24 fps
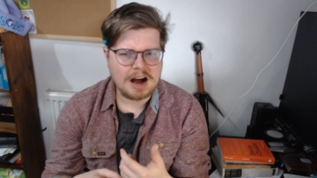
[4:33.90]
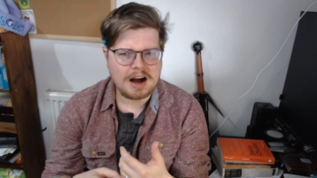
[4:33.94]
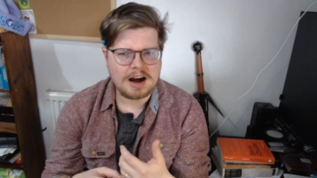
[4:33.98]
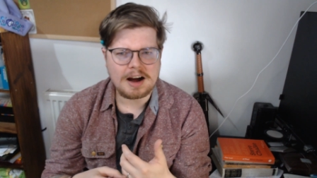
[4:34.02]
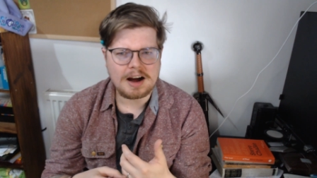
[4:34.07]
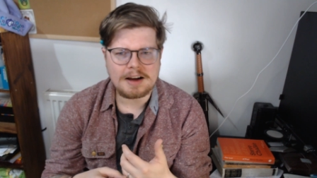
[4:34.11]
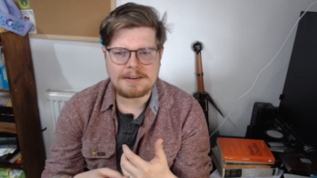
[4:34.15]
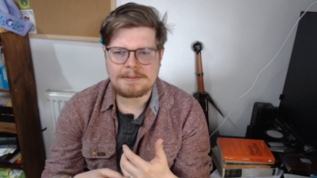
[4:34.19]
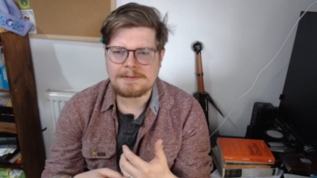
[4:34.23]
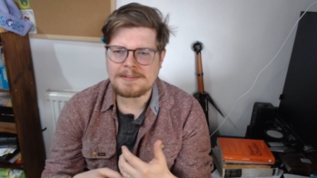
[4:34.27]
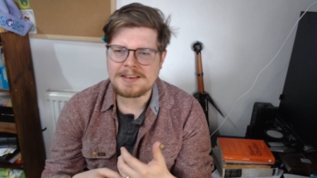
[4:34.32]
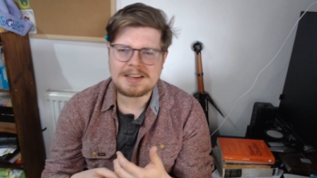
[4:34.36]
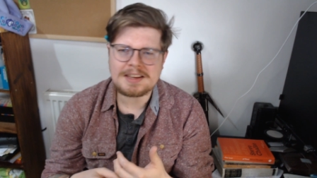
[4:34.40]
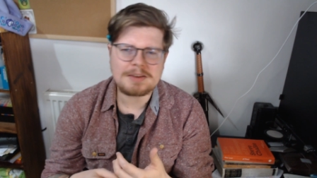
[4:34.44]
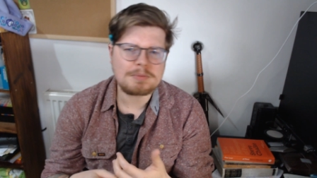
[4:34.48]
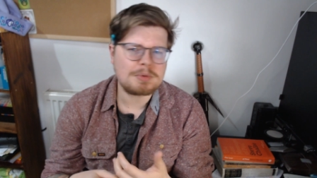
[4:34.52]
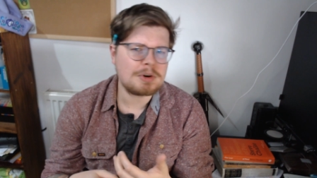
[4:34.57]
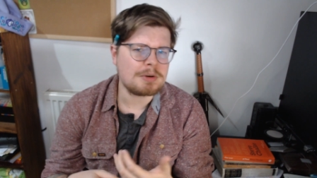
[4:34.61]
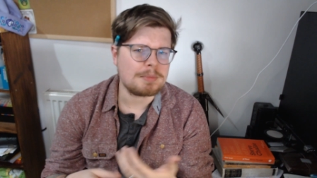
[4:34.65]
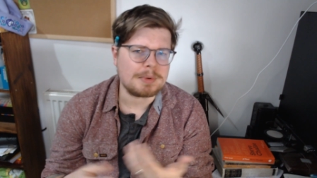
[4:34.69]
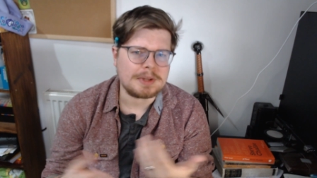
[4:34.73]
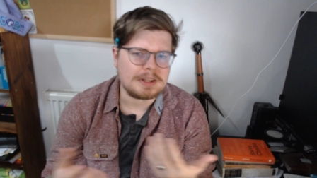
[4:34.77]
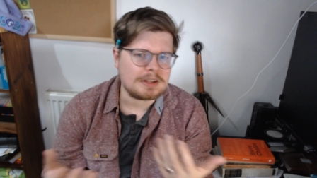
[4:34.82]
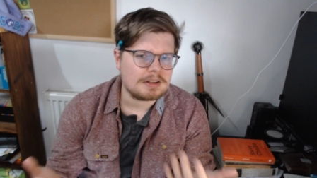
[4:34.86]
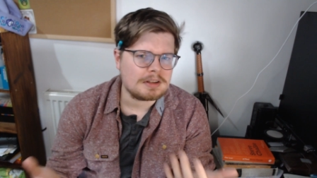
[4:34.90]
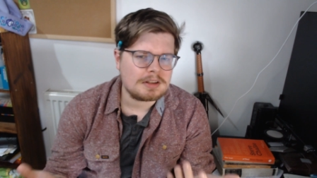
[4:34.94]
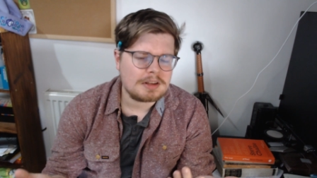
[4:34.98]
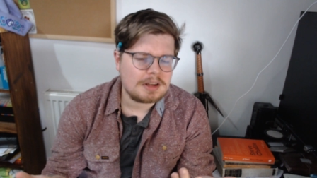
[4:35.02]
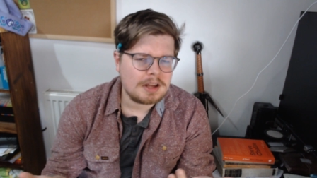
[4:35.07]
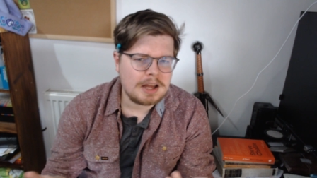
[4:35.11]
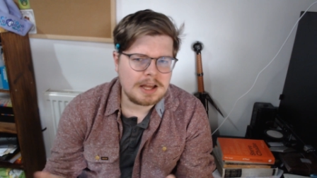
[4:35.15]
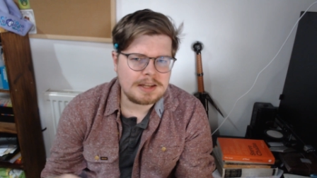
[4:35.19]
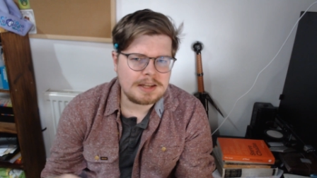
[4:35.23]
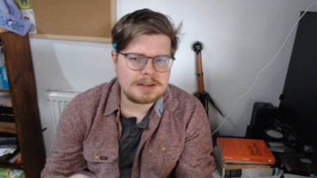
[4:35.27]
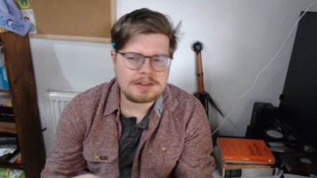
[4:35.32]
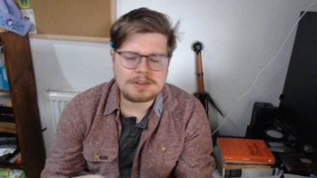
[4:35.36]
I think it will be.
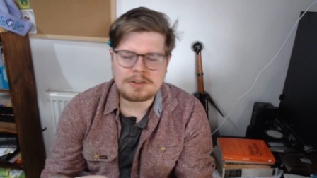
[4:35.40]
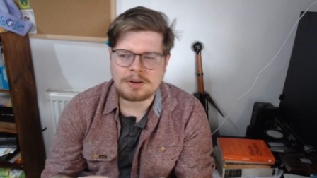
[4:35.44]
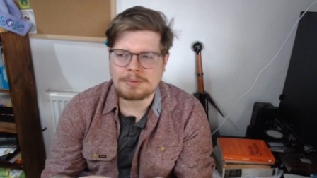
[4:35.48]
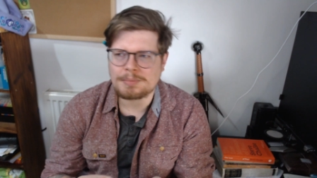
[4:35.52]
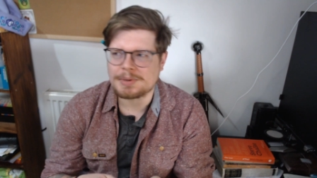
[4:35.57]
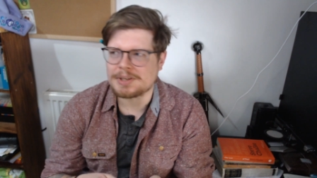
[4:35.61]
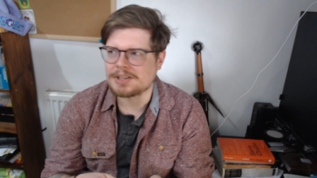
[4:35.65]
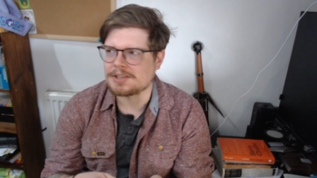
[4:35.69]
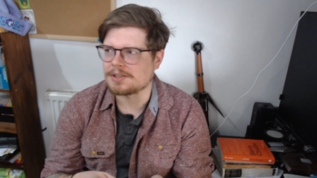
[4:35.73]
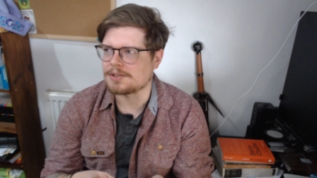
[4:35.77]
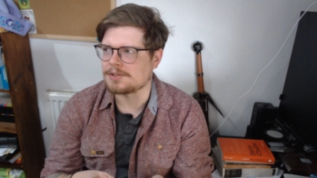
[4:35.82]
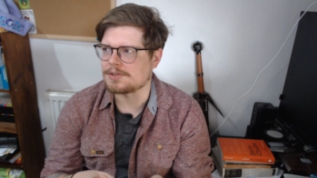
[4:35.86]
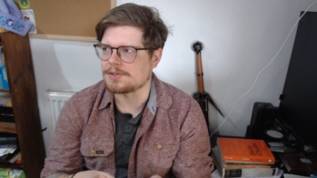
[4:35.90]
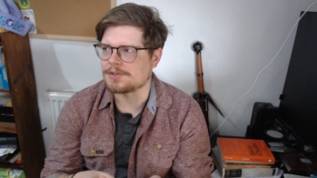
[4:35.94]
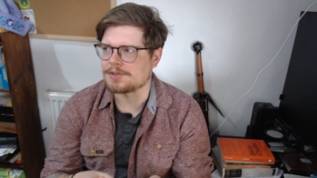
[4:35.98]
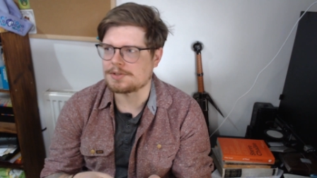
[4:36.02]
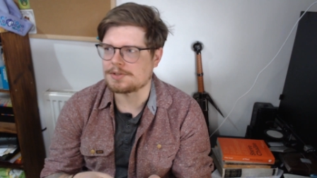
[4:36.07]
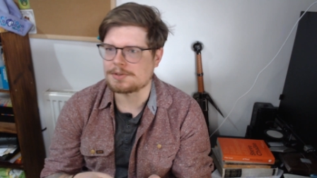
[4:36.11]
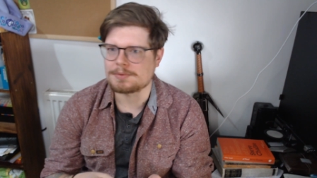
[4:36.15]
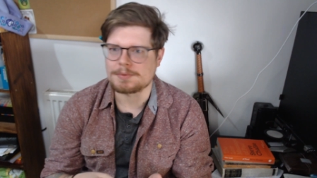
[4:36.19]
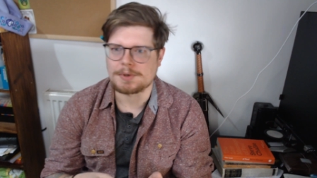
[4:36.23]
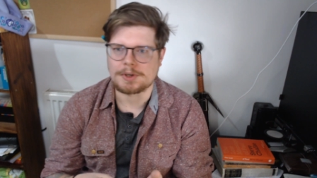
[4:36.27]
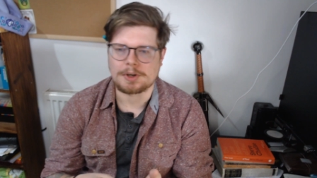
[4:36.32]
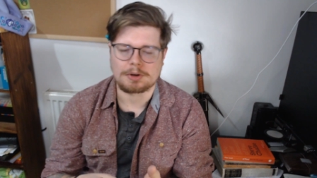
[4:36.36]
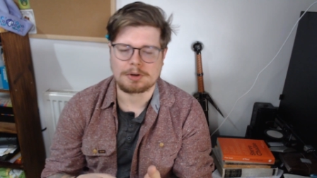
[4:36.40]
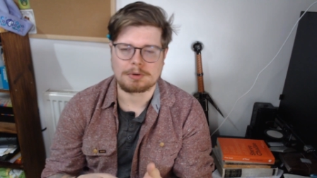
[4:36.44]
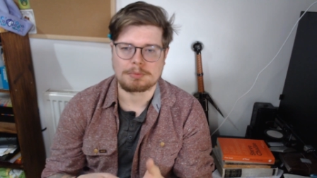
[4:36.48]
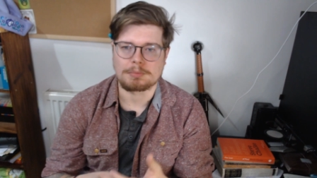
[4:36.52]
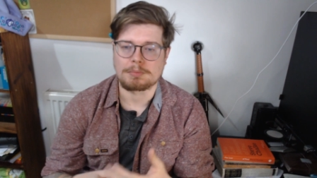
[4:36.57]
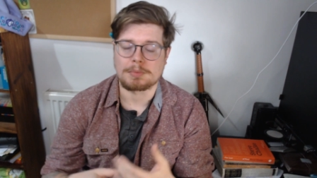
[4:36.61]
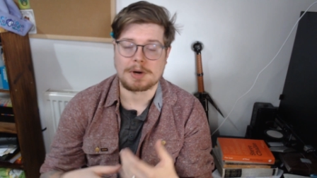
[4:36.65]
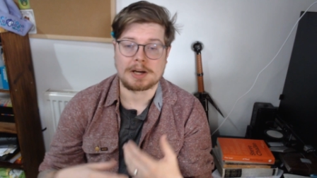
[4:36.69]
And not because, you know,